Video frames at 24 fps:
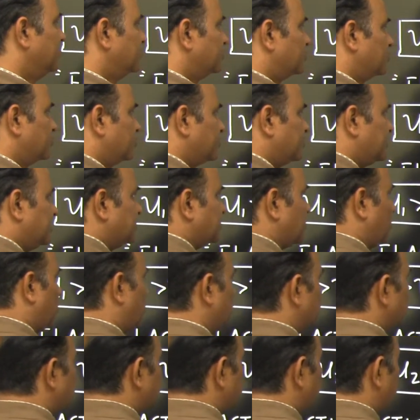So this is
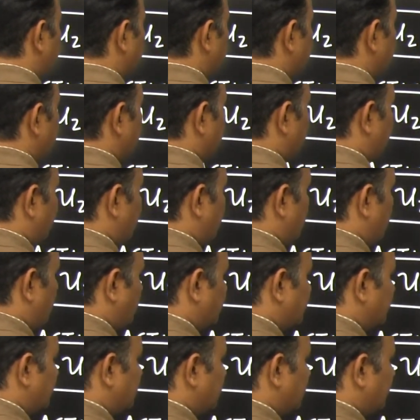also
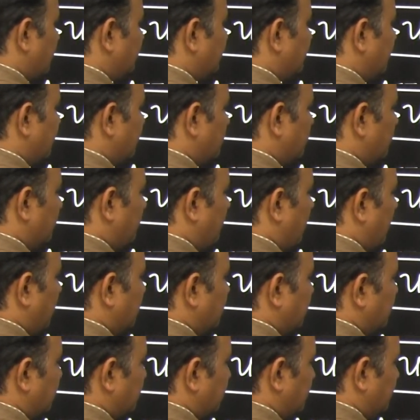velocity of center of
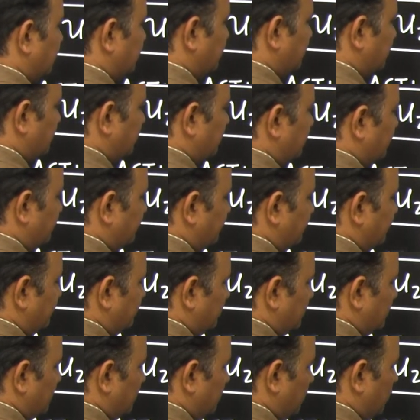mass,
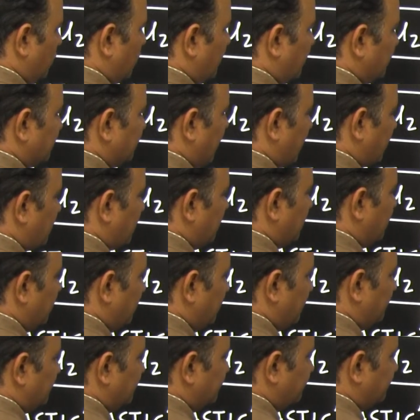not
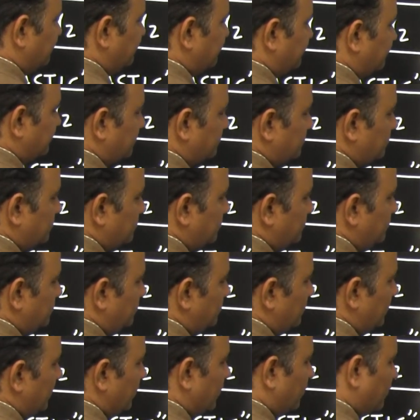exactly,
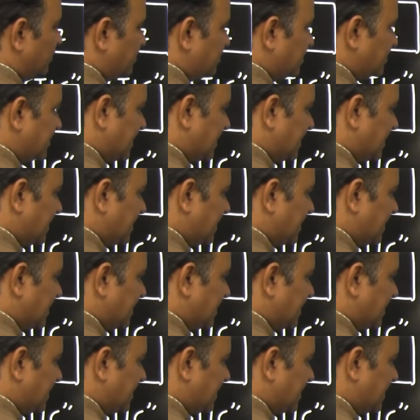which is